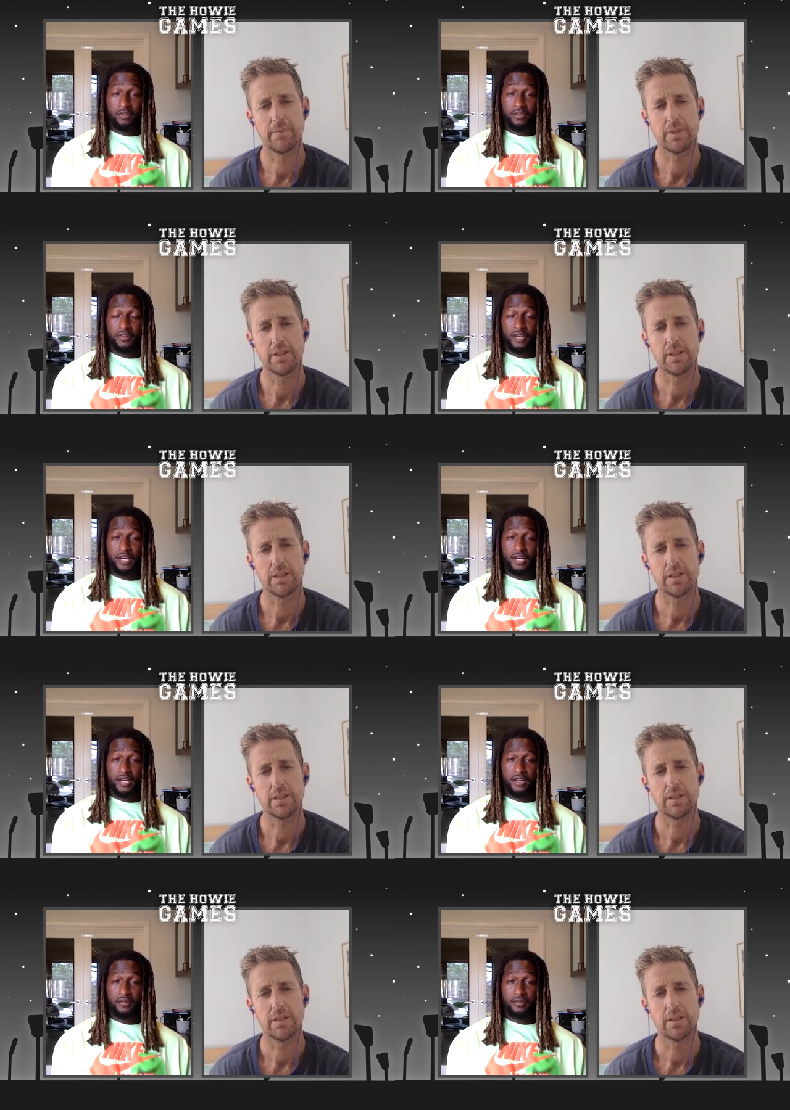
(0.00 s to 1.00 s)
Speaker 1: With
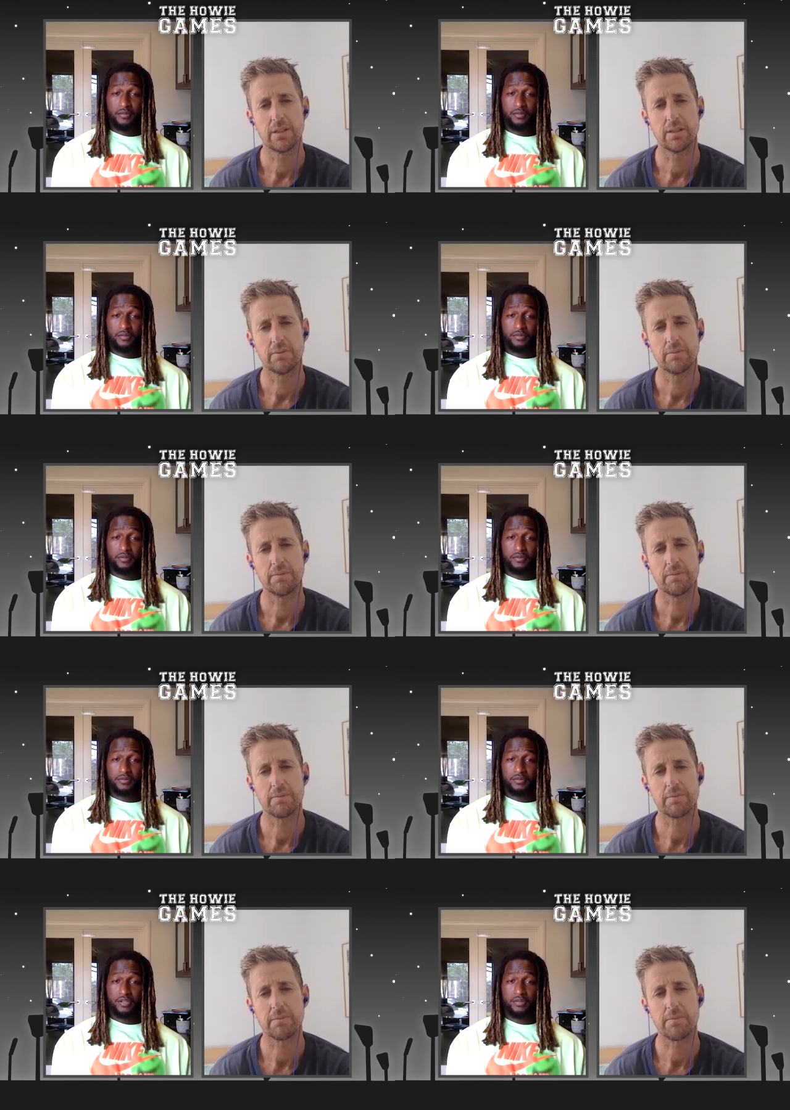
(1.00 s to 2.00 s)
uh,
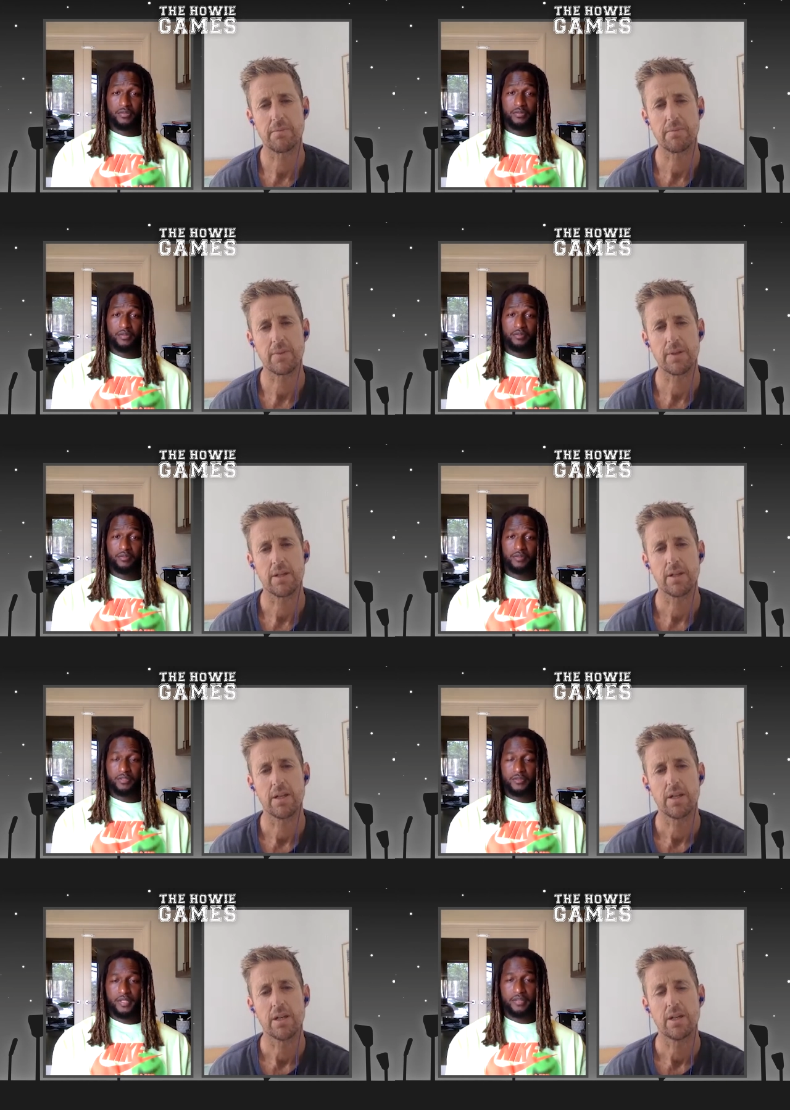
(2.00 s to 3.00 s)
sorry, with in
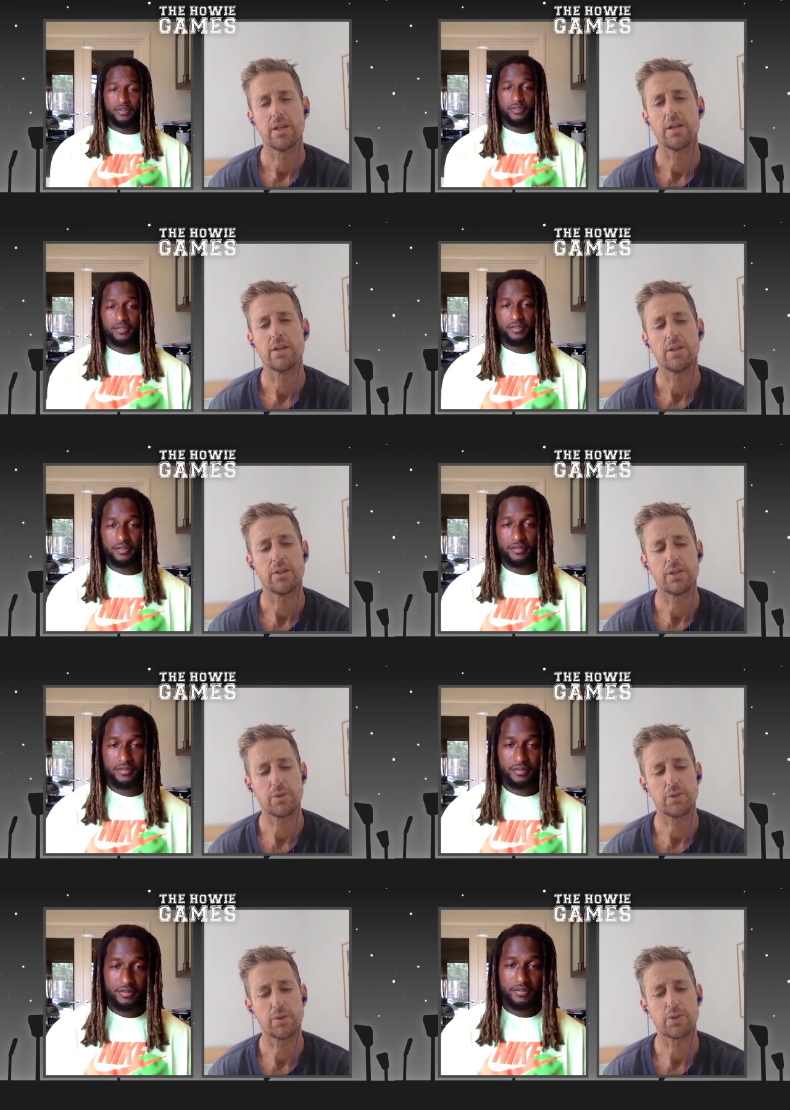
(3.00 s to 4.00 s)
what respect? With
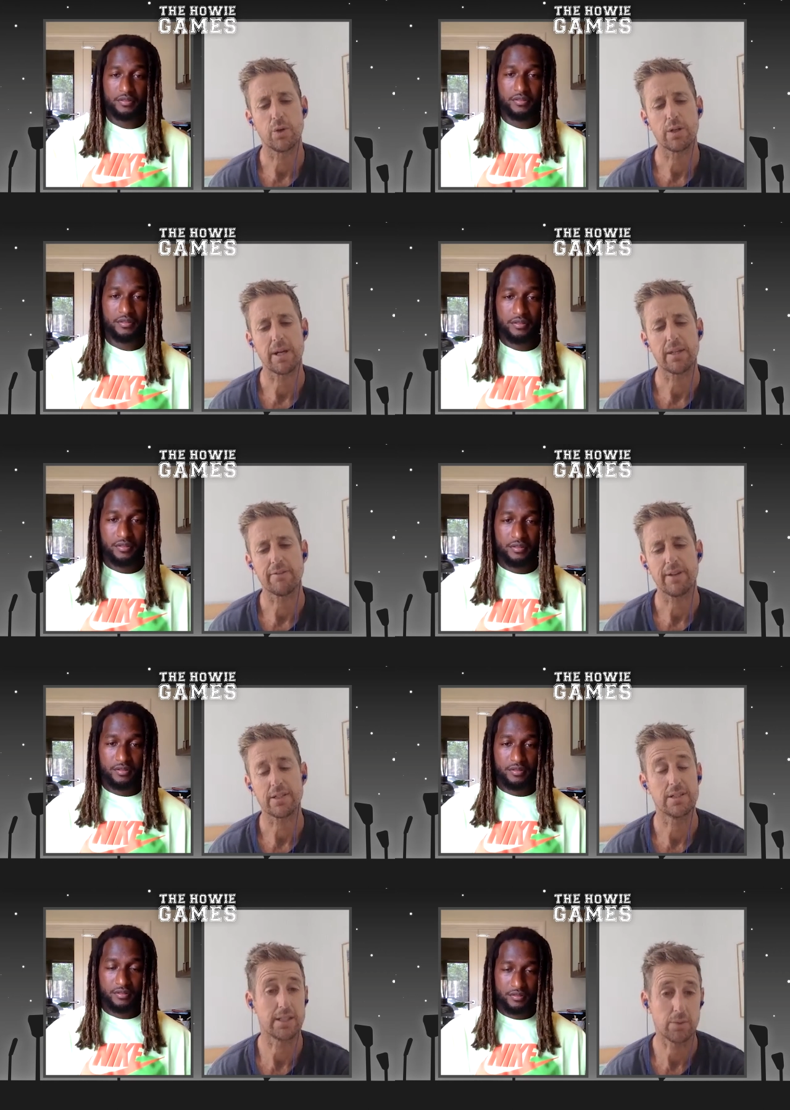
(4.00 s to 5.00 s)
Speaker 2: you, you're talking about the
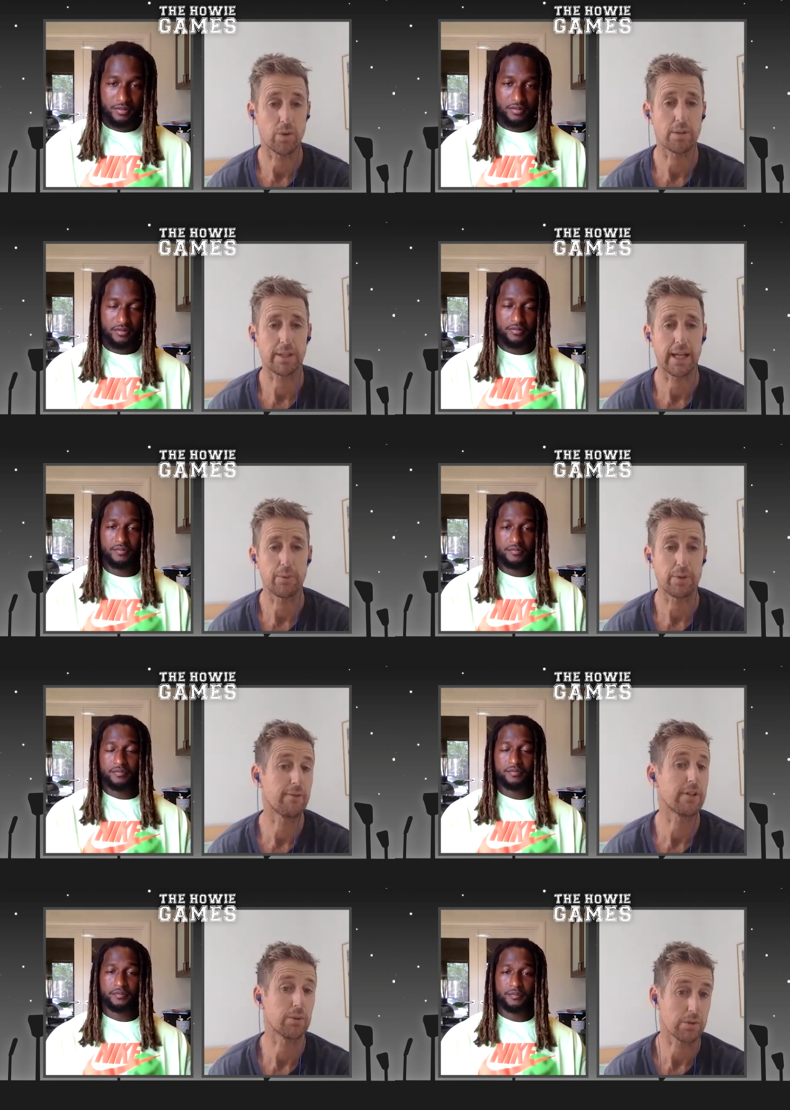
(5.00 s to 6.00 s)
fact you didn't want to play with
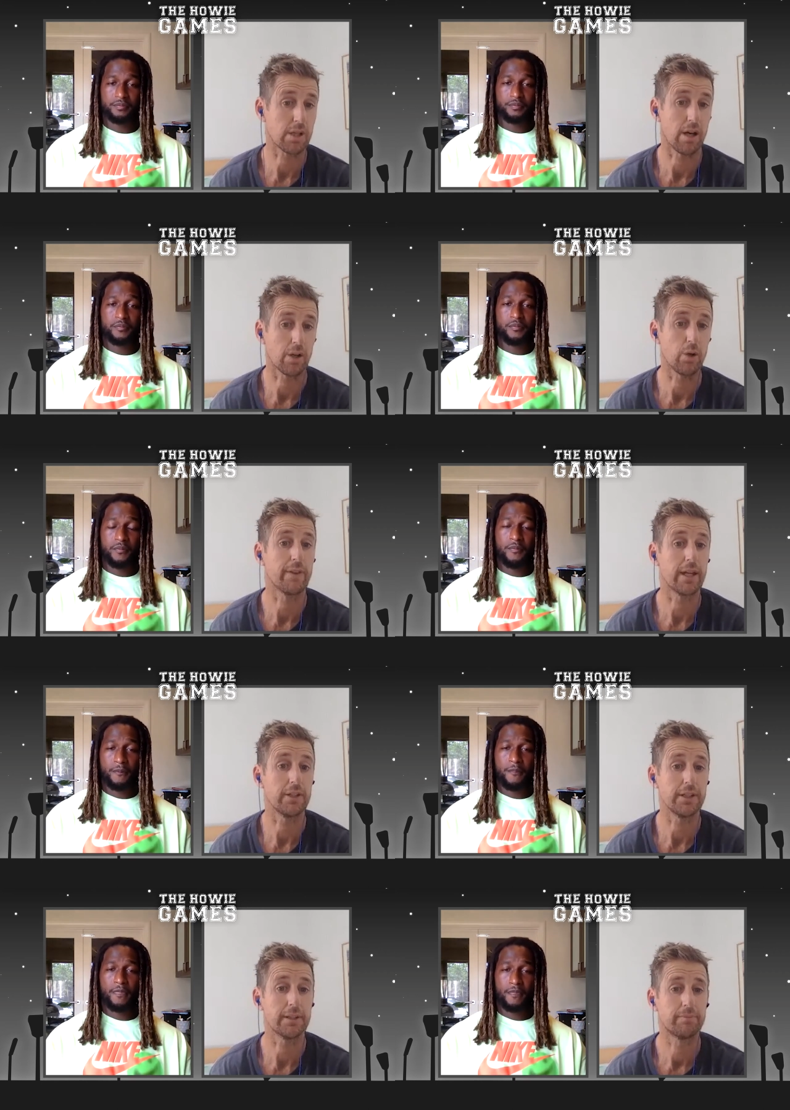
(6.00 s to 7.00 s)
everything that was going on
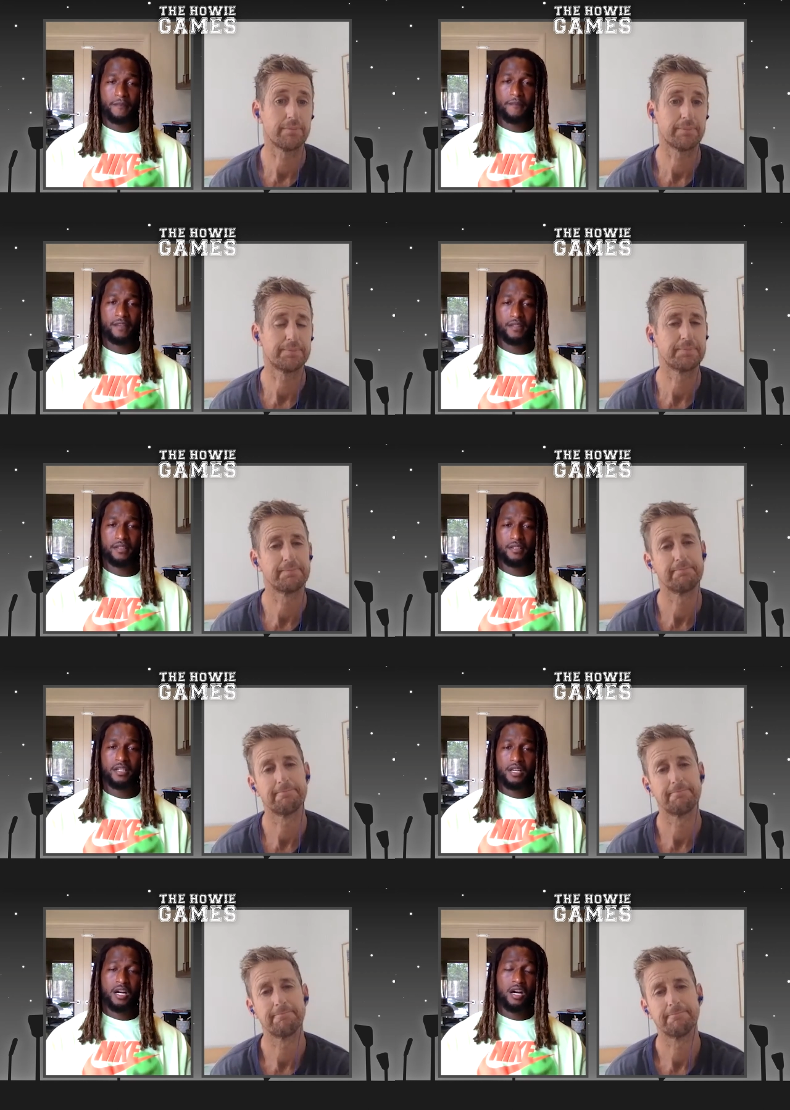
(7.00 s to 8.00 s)
that year.
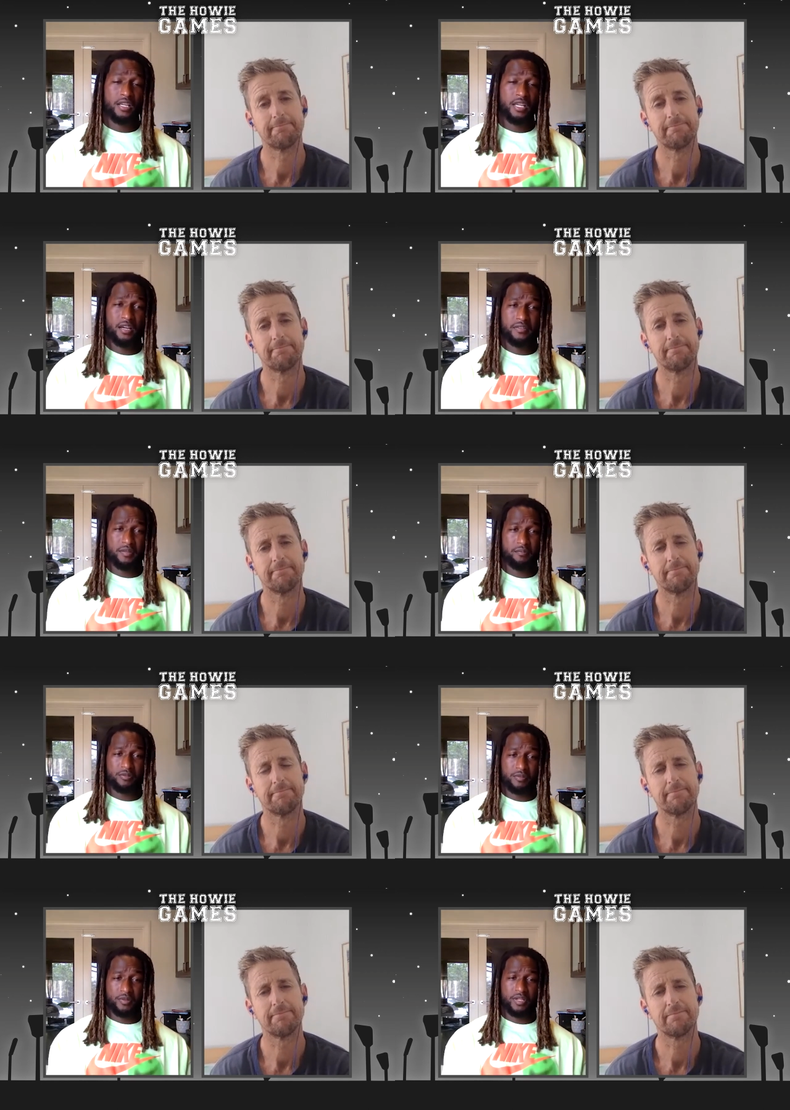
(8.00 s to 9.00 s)
Speaker 1: Oh yeah, I think
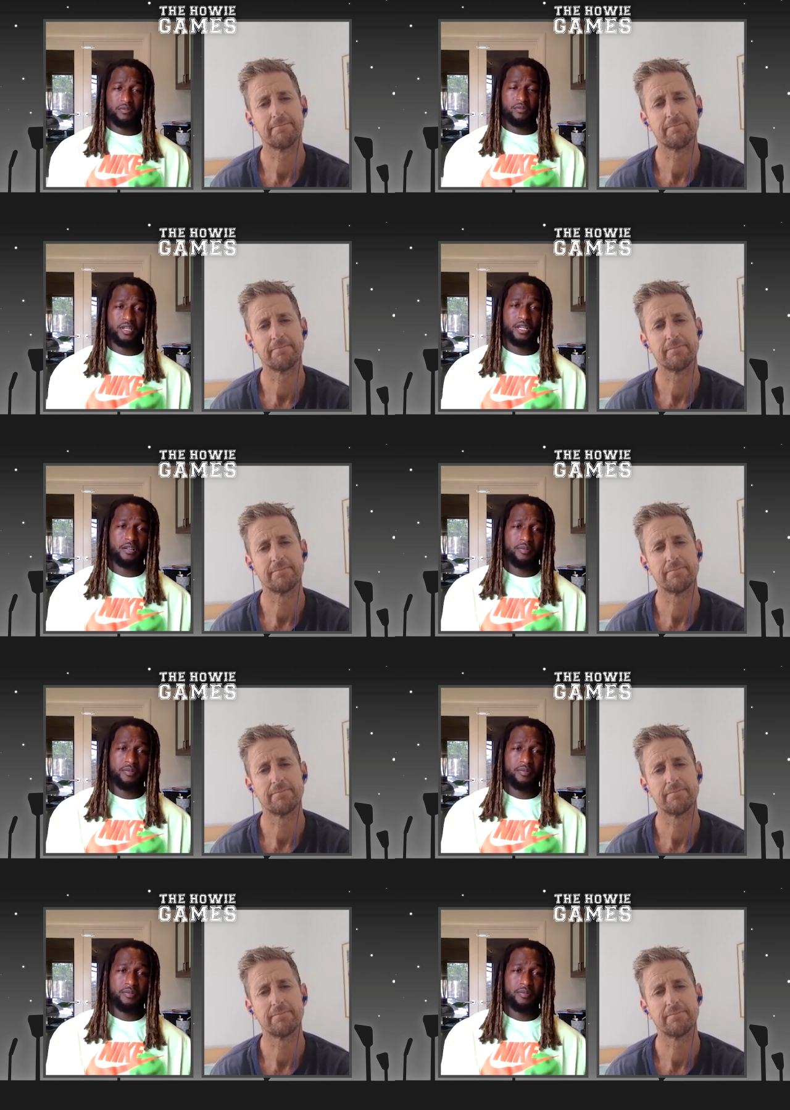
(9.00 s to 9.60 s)
probably when I when I